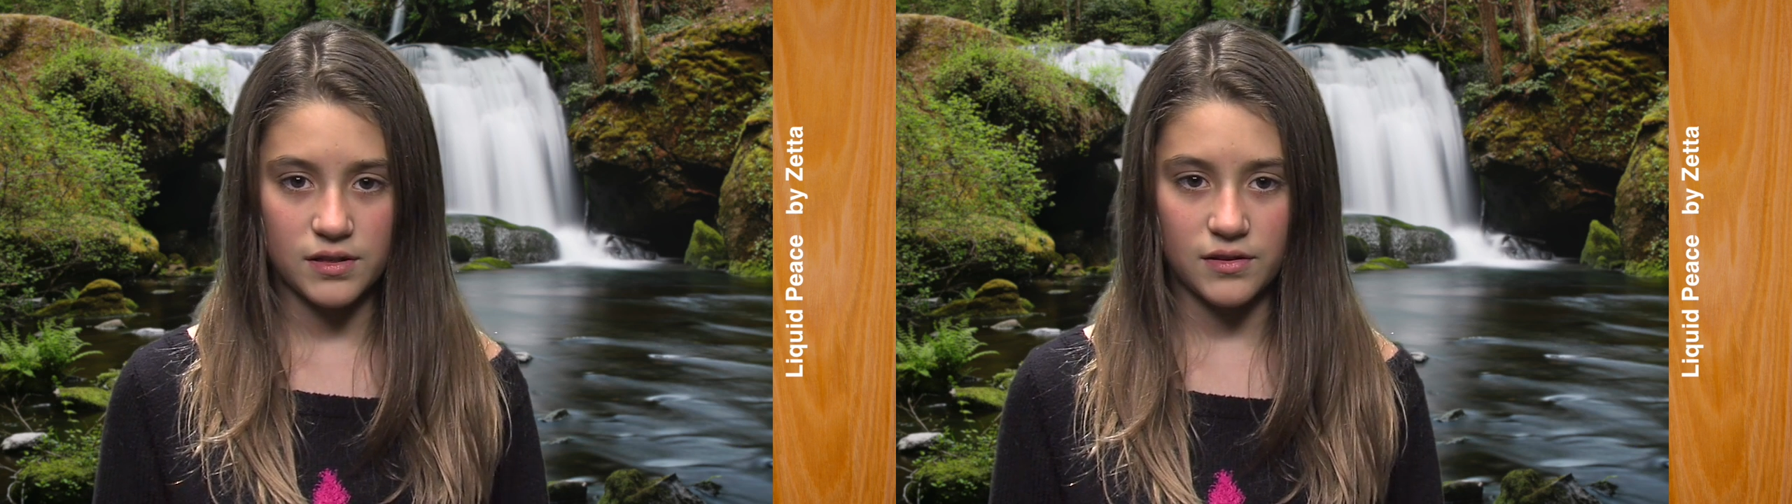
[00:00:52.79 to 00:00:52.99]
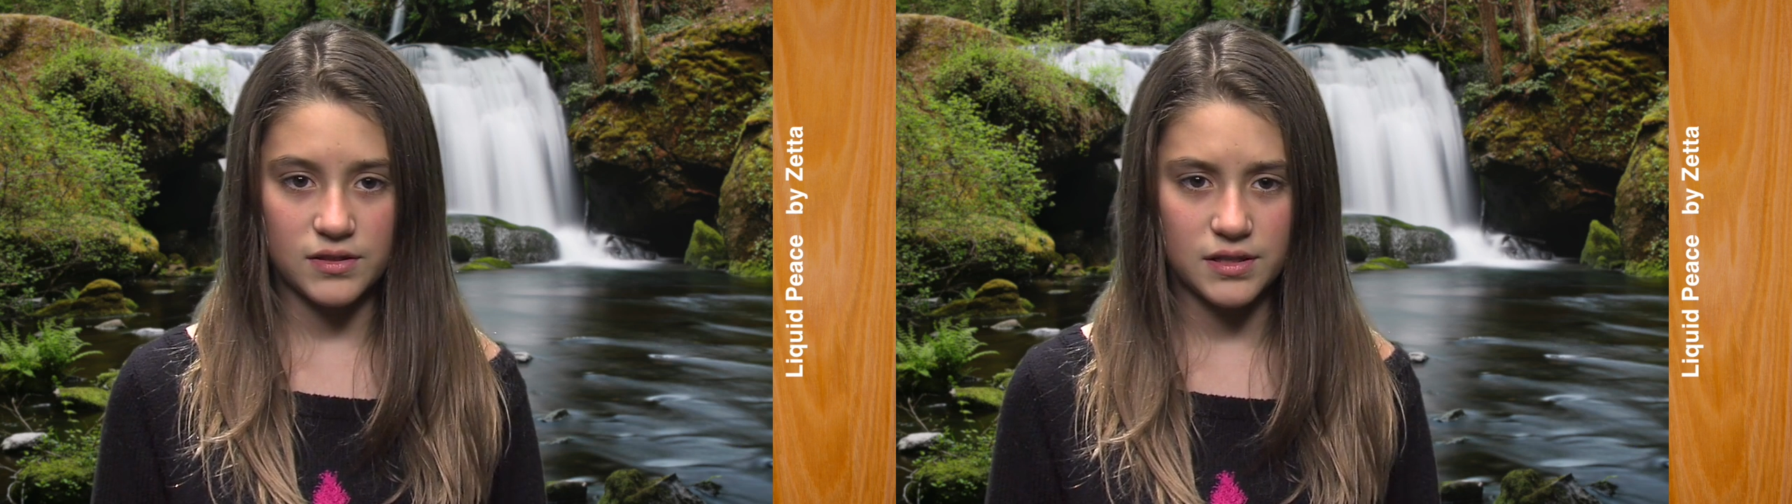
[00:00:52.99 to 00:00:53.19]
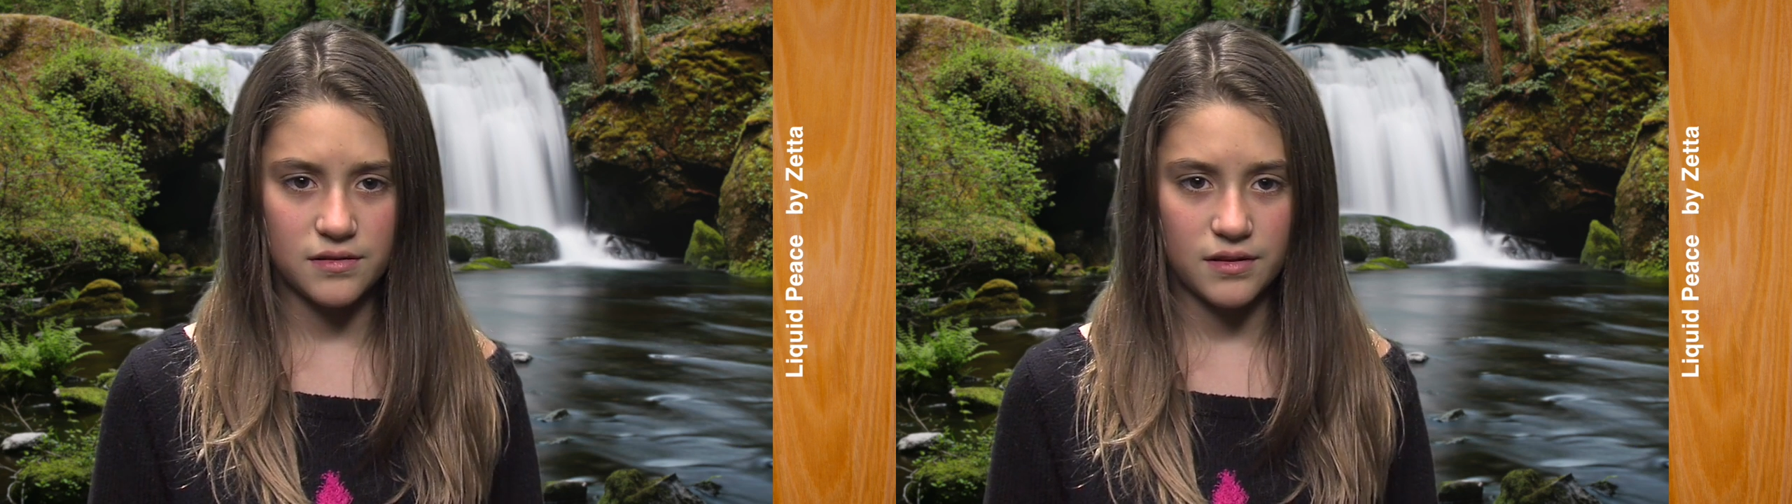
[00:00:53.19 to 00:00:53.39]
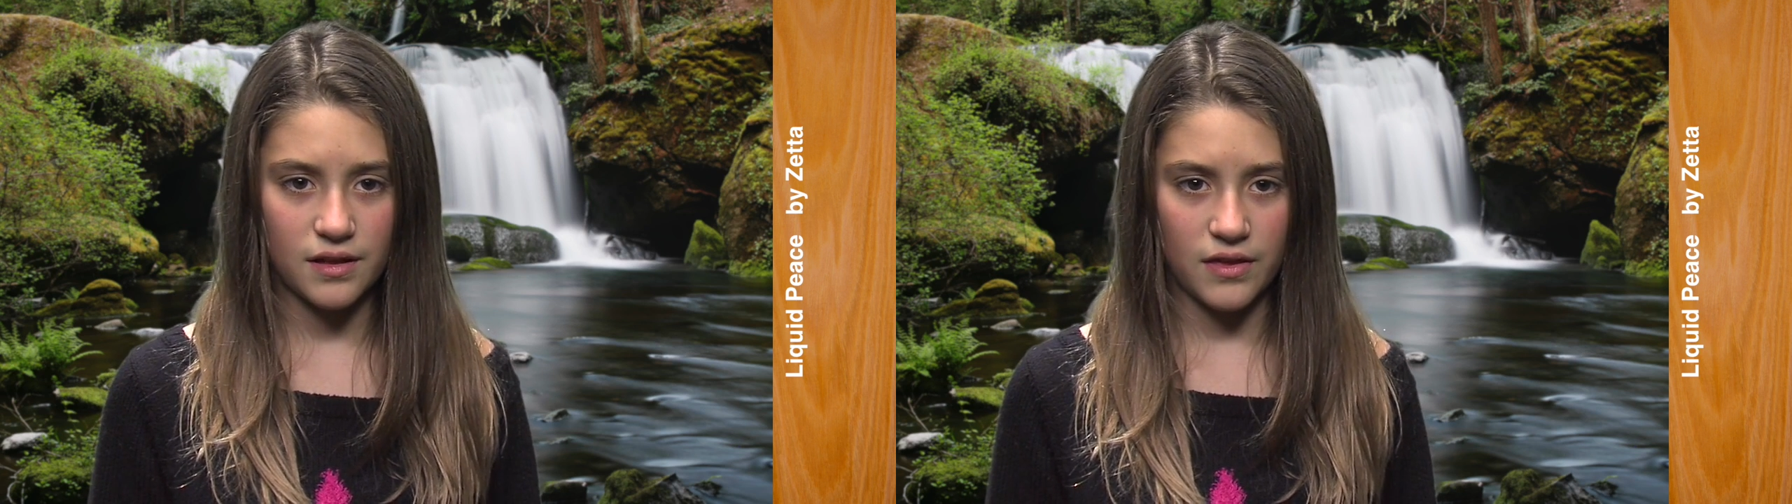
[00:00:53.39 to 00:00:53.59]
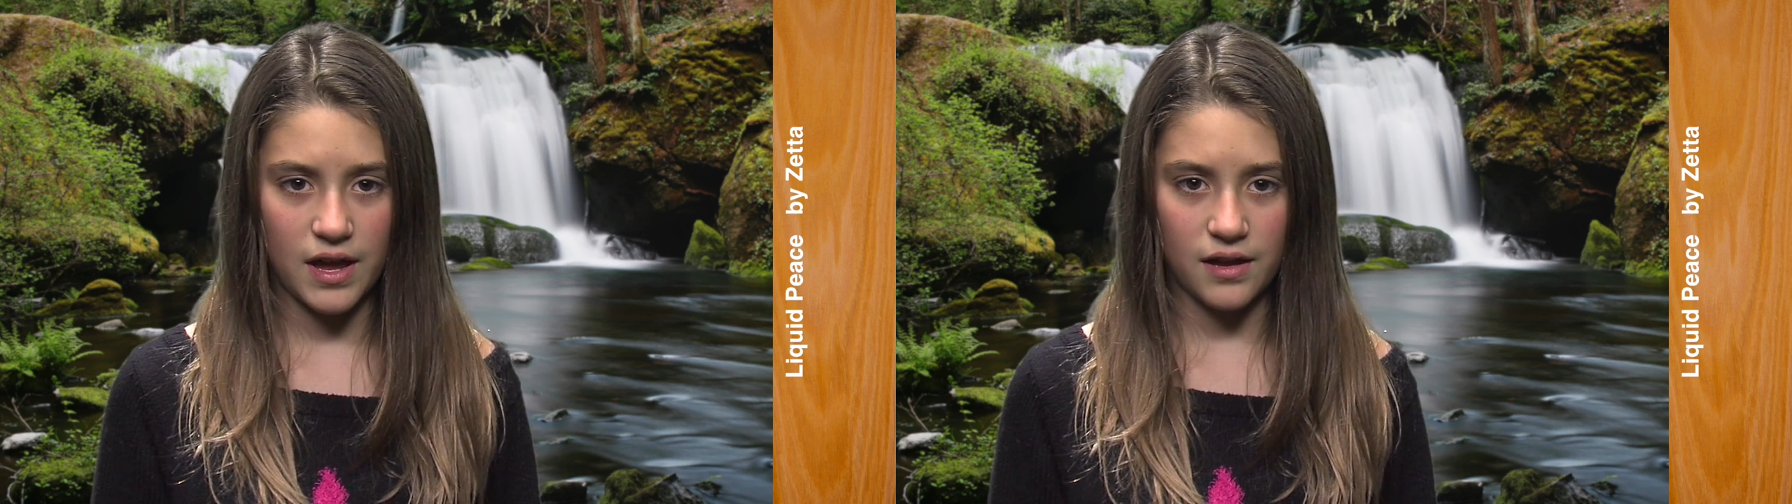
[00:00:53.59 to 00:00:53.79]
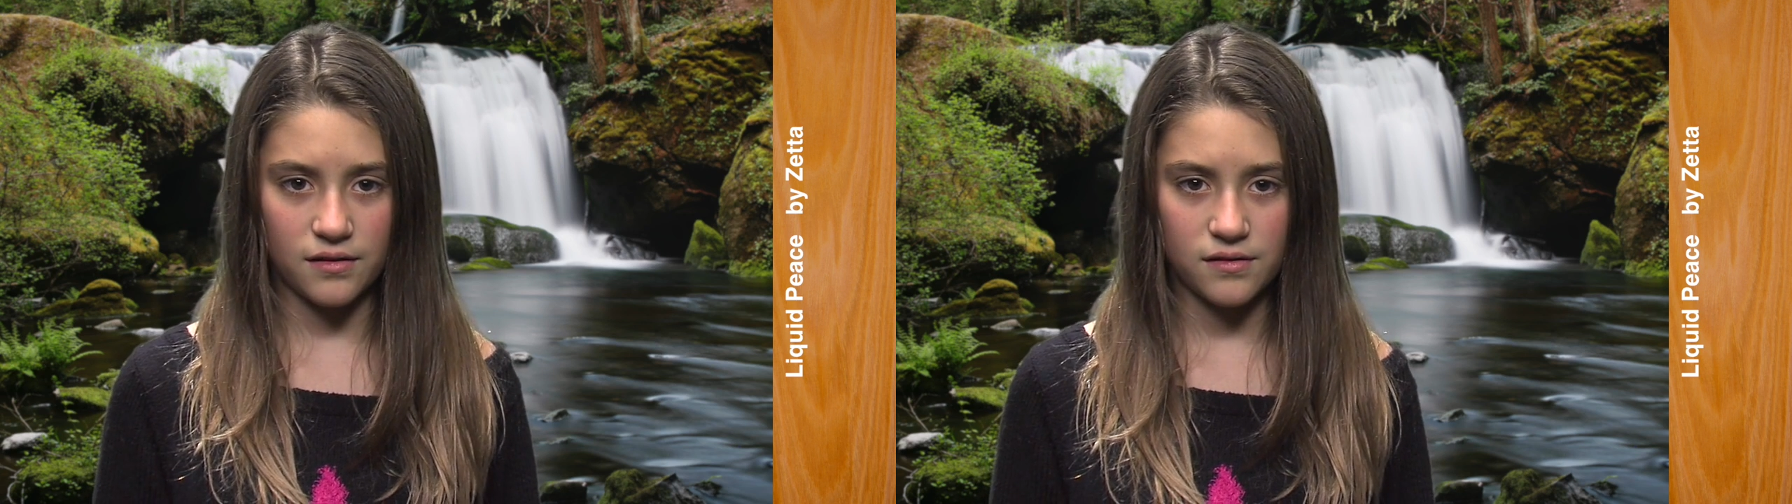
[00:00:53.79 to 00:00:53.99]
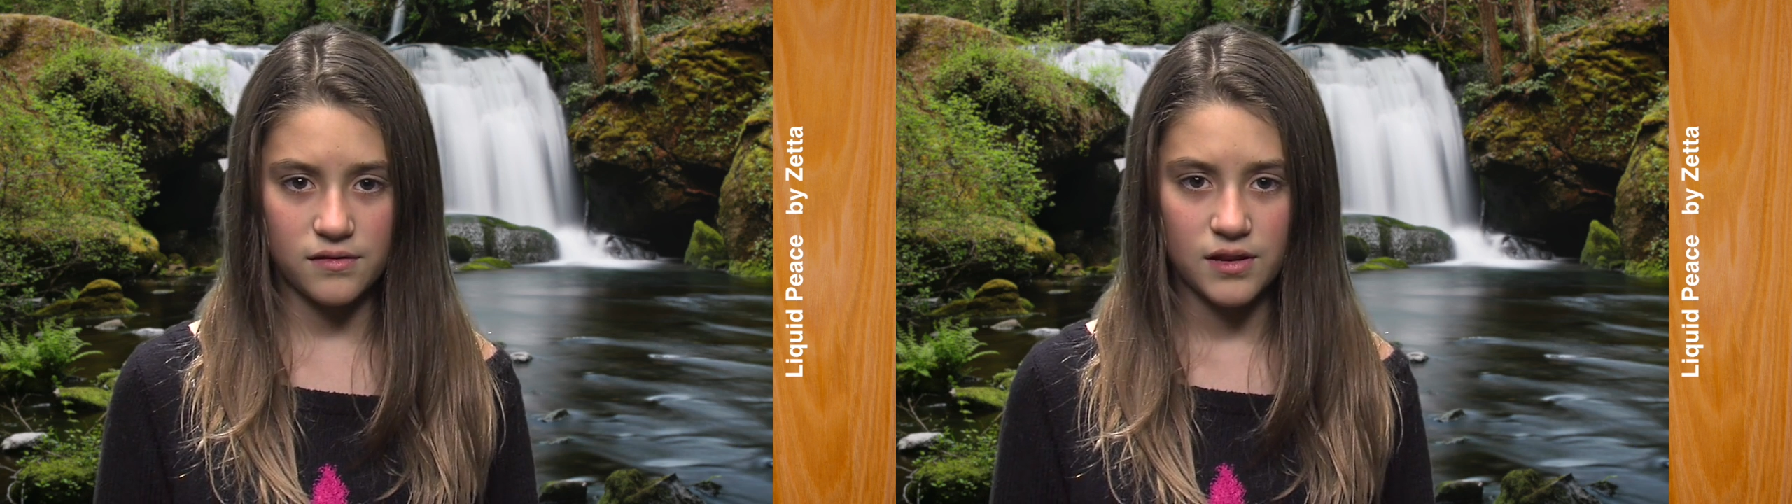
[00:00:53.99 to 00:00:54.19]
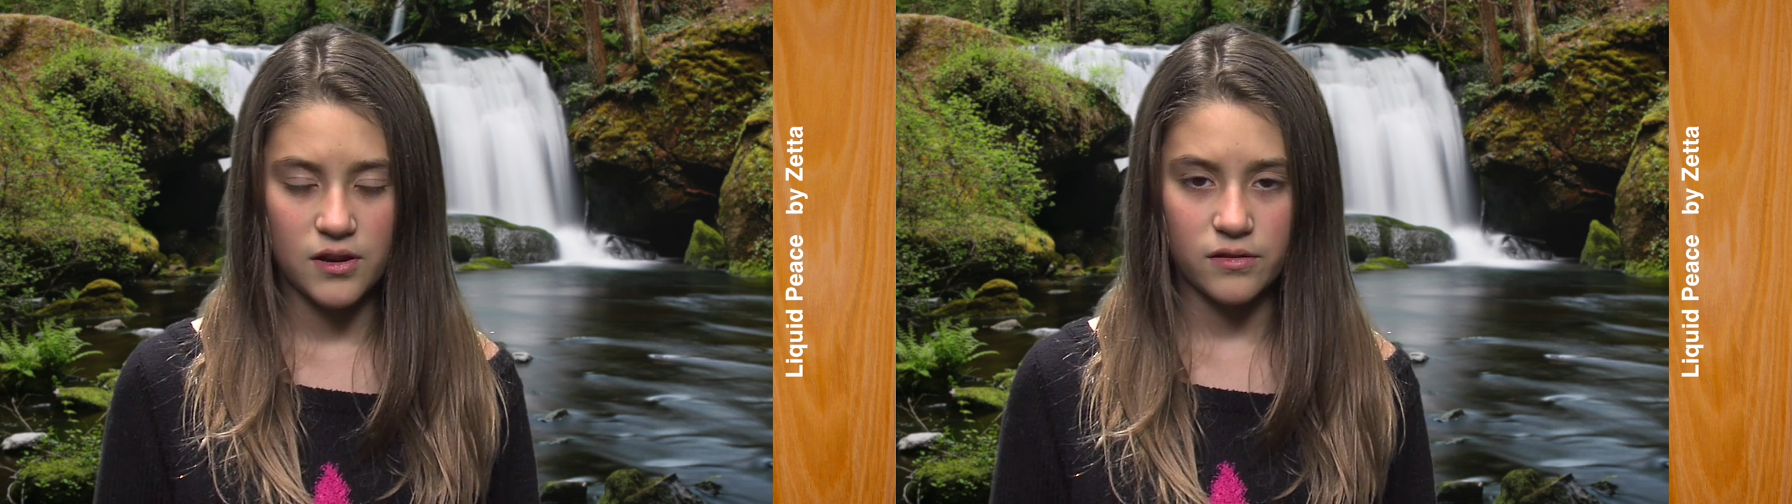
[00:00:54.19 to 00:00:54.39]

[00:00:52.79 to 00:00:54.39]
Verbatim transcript: into the distant lands,